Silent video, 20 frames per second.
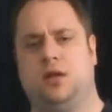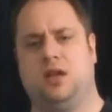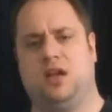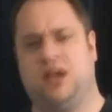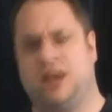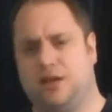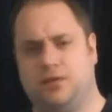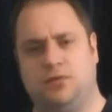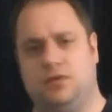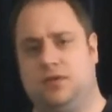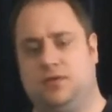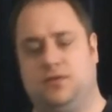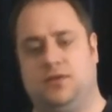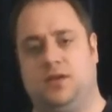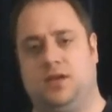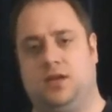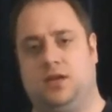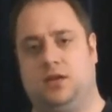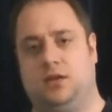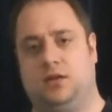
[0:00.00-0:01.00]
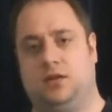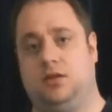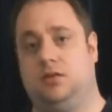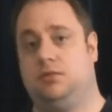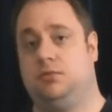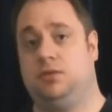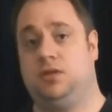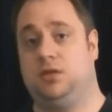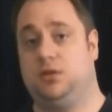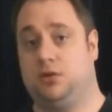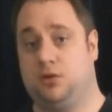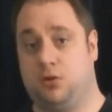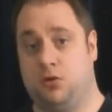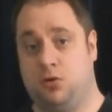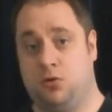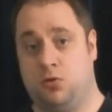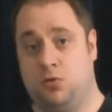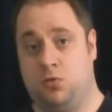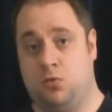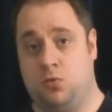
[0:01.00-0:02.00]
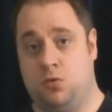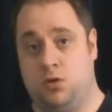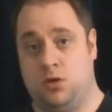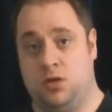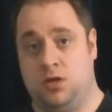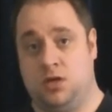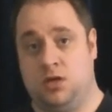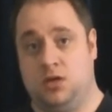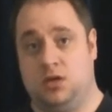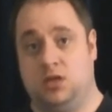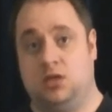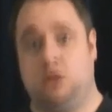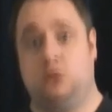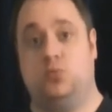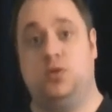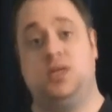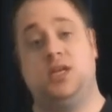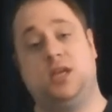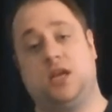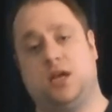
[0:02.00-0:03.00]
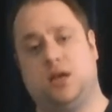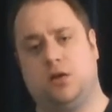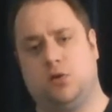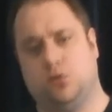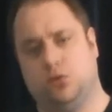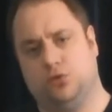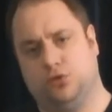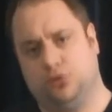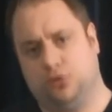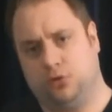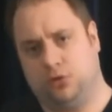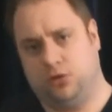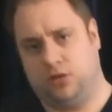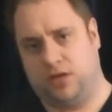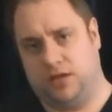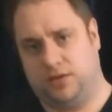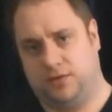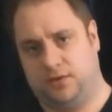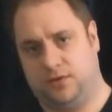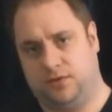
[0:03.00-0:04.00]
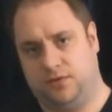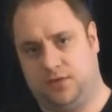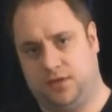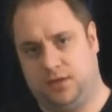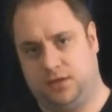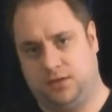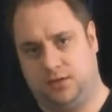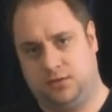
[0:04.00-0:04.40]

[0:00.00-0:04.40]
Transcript: everything, that we know that we can control everything.